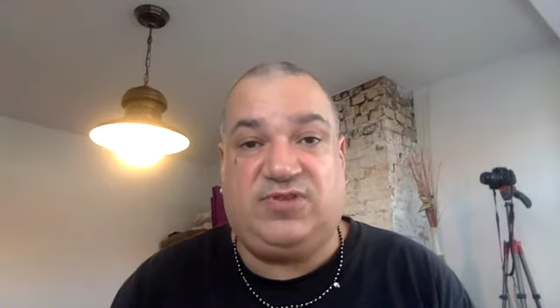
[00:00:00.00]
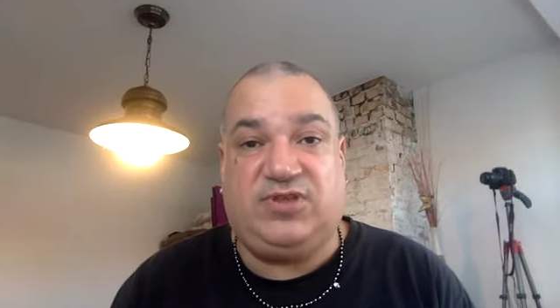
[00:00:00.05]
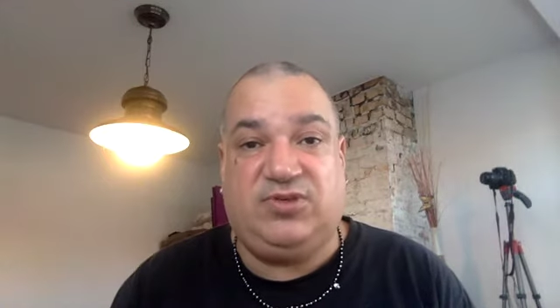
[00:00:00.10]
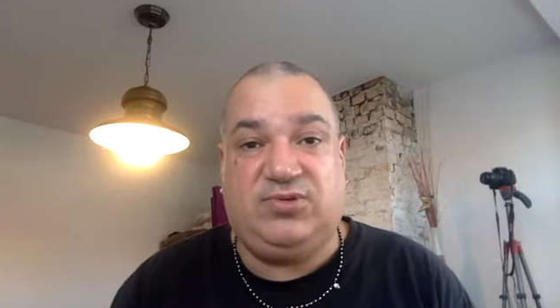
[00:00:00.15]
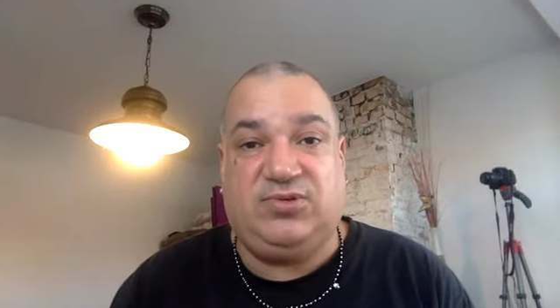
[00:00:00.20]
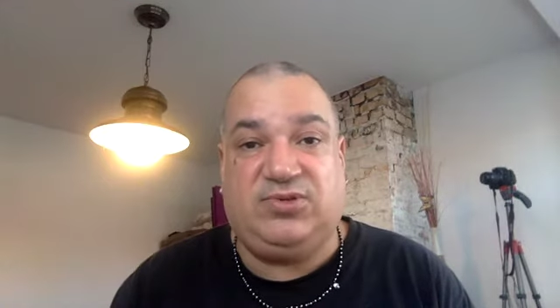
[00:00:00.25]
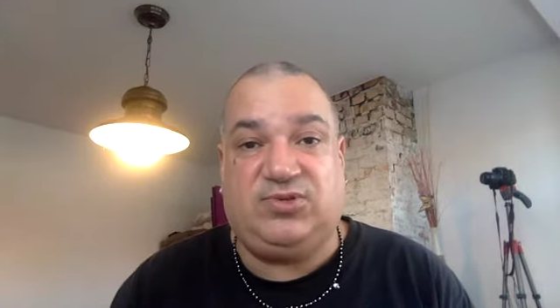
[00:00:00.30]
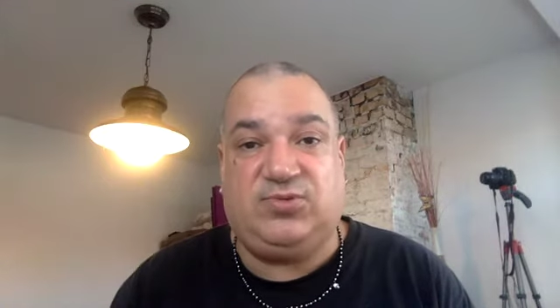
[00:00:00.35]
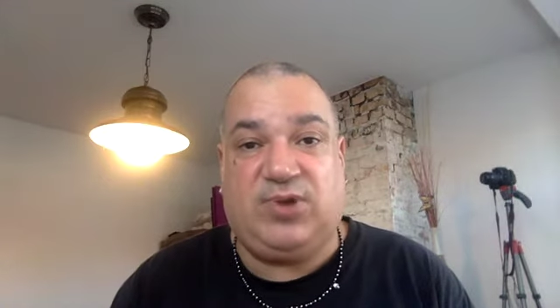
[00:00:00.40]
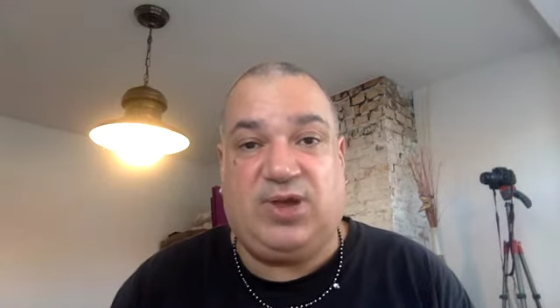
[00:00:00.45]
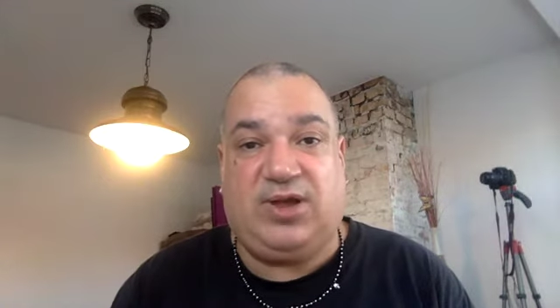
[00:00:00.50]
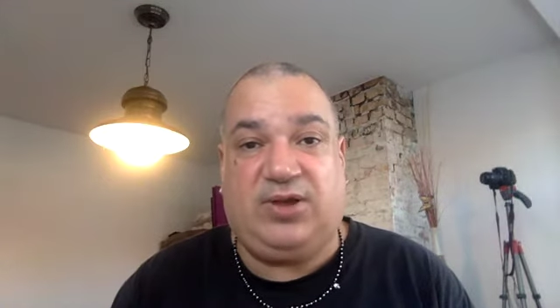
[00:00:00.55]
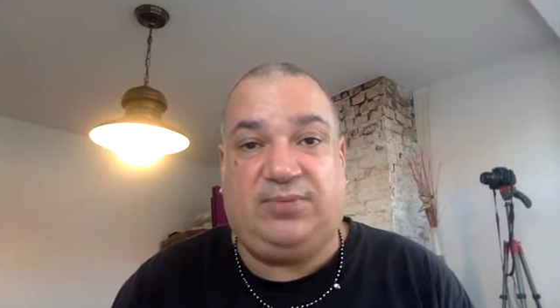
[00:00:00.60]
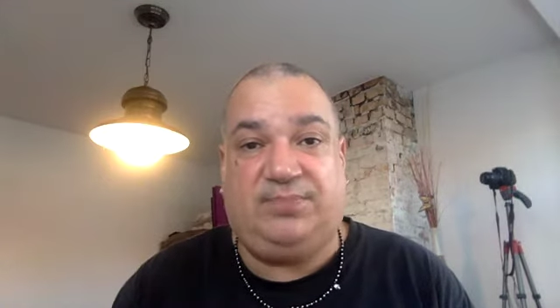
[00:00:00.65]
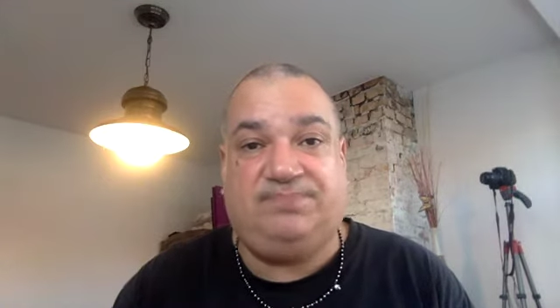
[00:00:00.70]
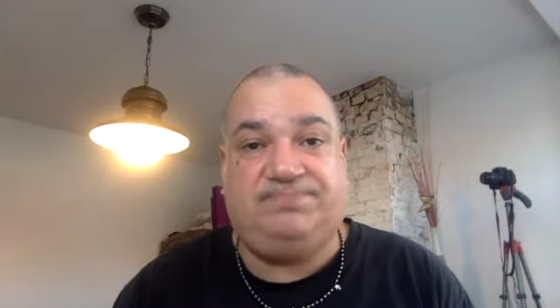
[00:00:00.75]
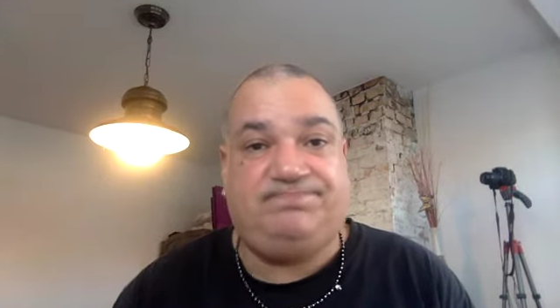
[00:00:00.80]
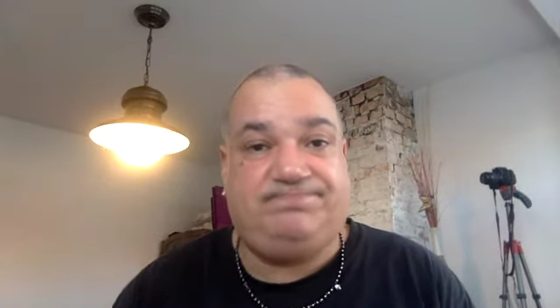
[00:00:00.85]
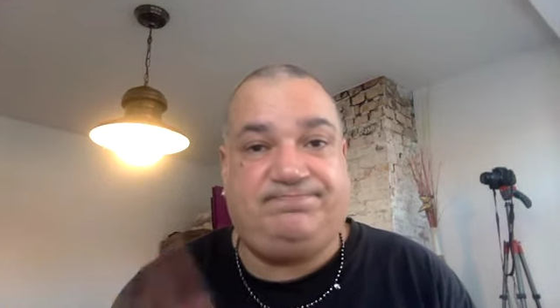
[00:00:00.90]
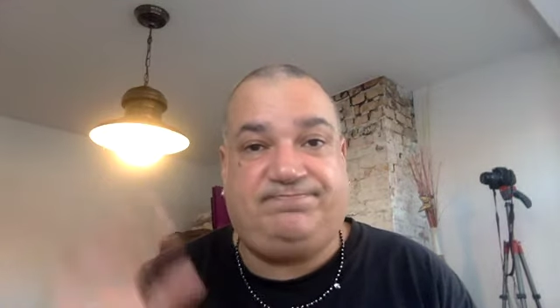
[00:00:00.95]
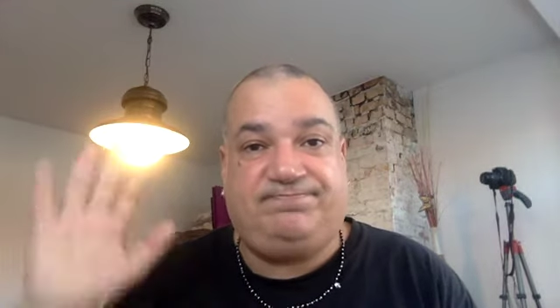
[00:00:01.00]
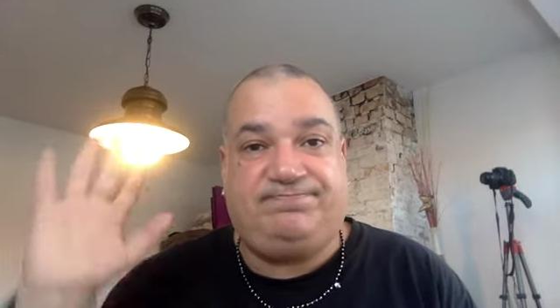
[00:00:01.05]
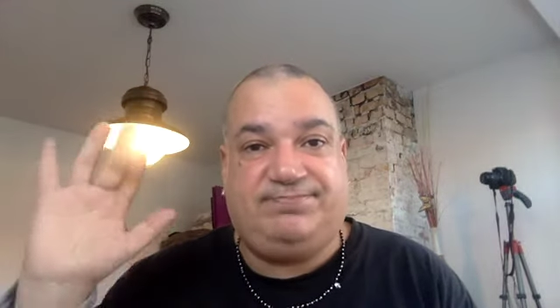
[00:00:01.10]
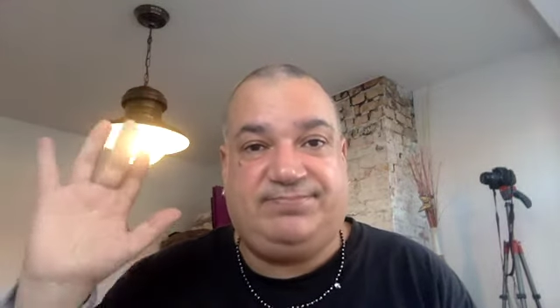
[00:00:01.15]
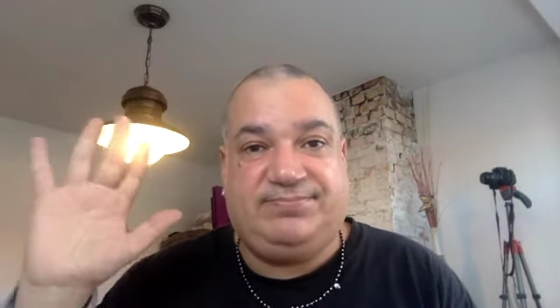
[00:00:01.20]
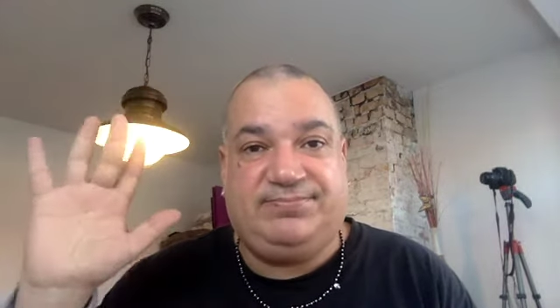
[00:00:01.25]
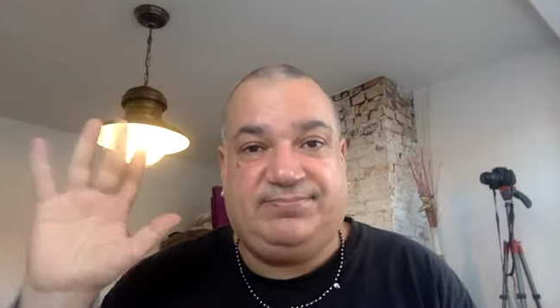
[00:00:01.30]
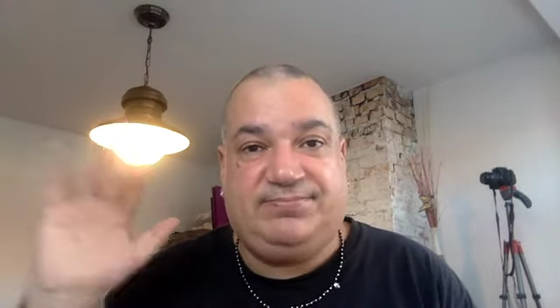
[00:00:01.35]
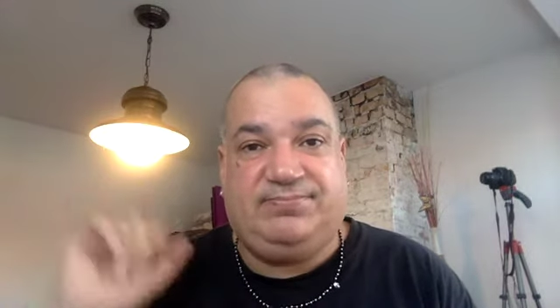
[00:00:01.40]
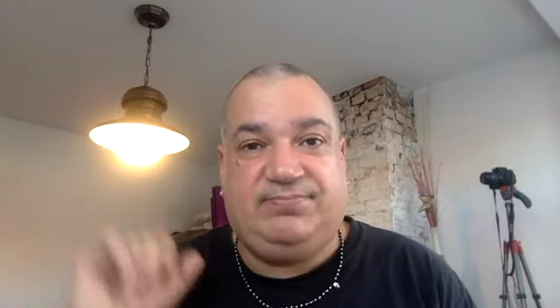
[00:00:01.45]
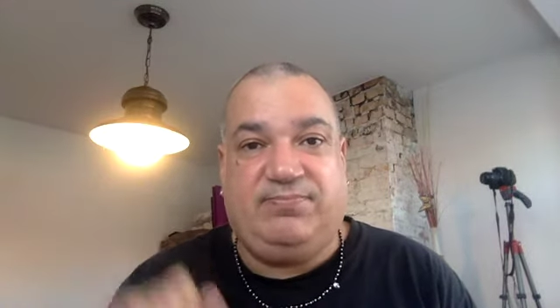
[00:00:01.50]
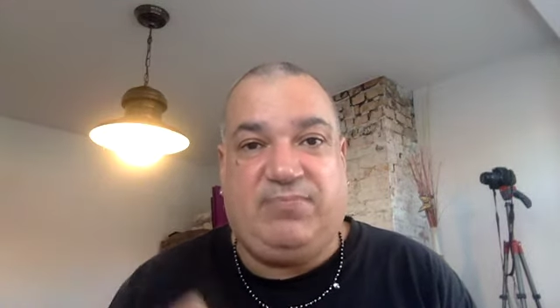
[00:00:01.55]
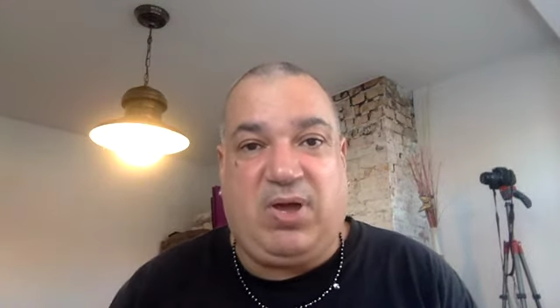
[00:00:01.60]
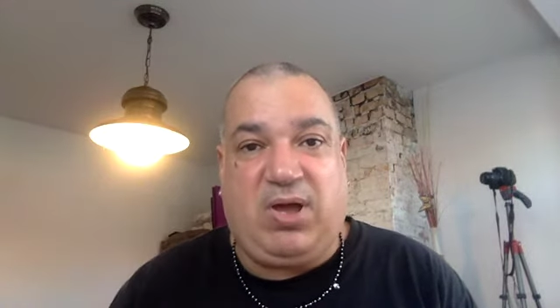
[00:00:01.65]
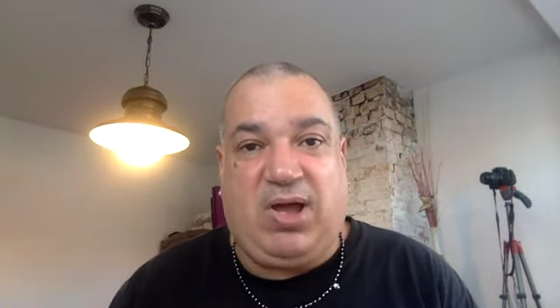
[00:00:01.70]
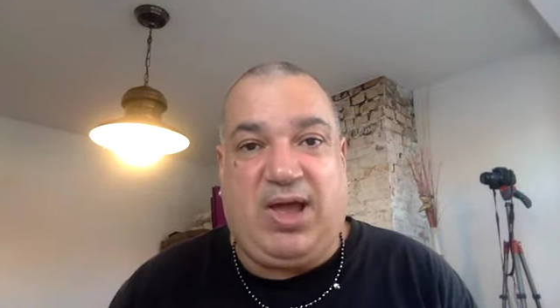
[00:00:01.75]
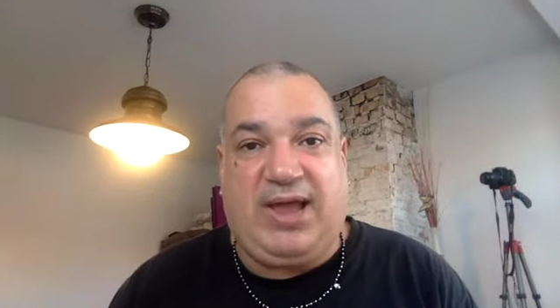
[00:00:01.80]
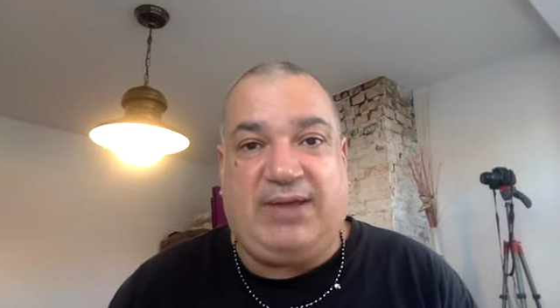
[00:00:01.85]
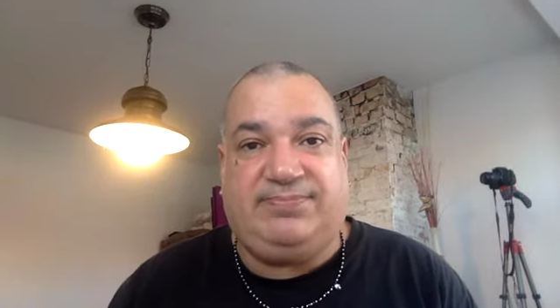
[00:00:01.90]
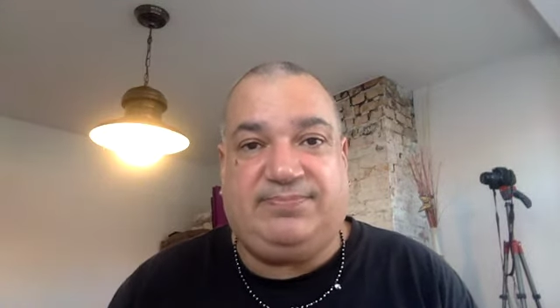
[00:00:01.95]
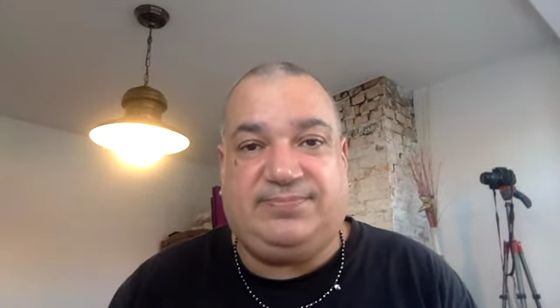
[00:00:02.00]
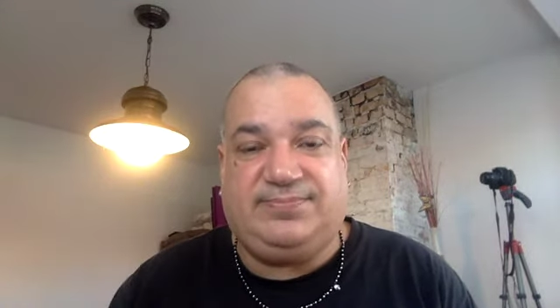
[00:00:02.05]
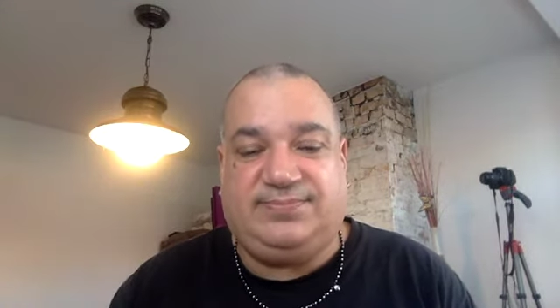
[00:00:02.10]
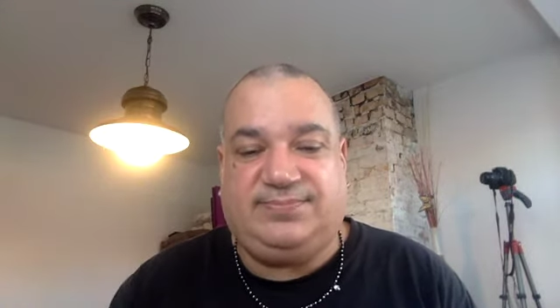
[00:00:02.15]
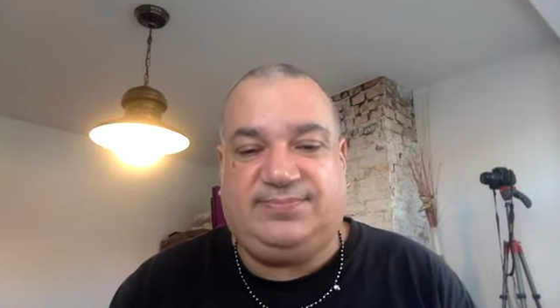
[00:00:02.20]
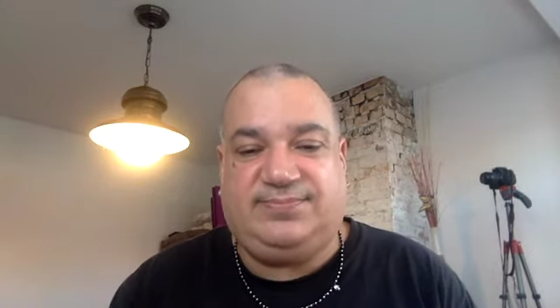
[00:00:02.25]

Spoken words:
for you as well. Bye.